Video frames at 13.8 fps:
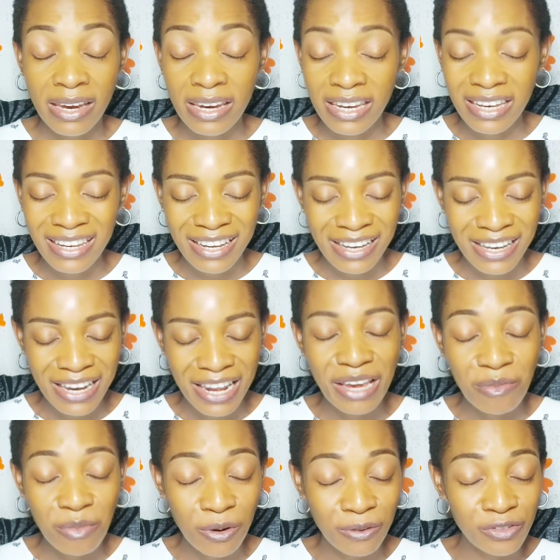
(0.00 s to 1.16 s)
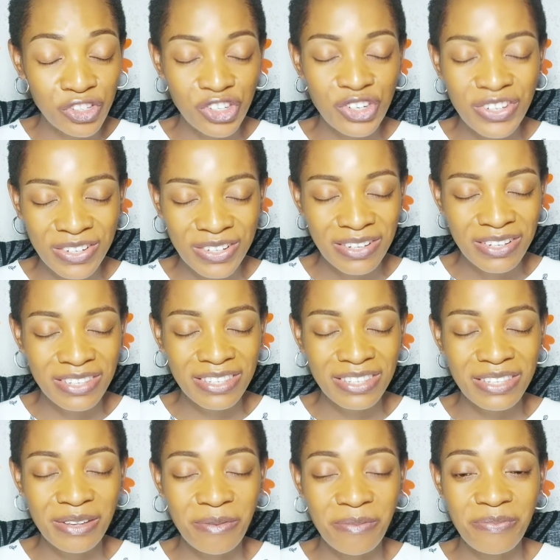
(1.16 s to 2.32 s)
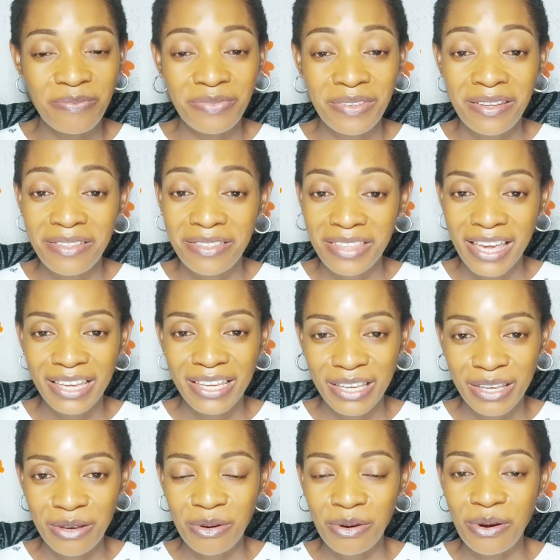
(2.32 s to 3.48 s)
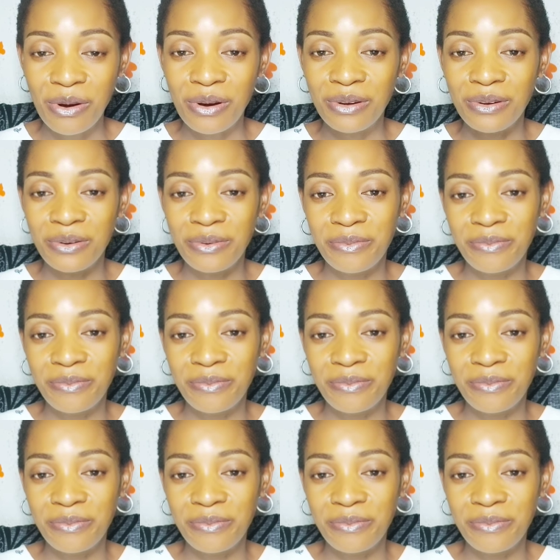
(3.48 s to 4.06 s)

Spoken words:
In the name of Jesus. Thank you, Lord.